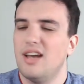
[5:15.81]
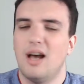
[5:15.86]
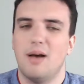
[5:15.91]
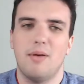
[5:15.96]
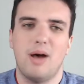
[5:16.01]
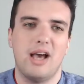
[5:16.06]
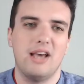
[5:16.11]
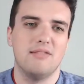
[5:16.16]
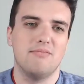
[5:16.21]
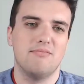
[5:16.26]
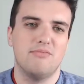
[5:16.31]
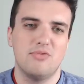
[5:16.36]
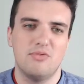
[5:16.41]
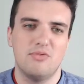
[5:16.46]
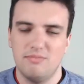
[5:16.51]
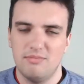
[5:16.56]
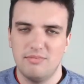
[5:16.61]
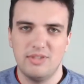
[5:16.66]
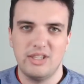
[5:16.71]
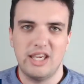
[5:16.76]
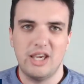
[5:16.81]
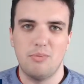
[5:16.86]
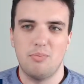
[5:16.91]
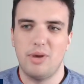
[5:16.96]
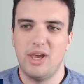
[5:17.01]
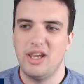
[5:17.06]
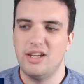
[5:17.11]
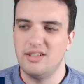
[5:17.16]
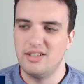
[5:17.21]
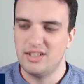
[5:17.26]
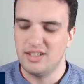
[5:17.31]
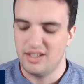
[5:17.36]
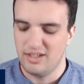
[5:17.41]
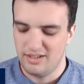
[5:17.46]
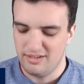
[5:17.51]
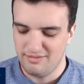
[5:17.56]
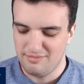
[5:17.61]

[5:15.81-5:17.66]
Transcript: I get paid to,